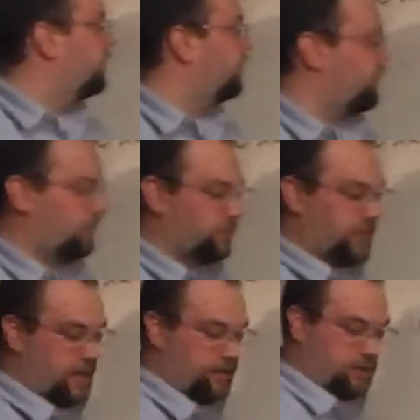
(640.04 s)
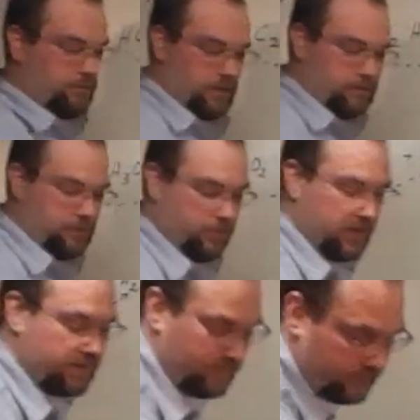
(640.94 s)
There's our little diagram. Let me
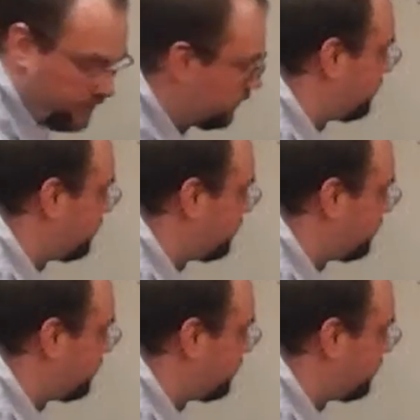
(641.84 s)
erase this little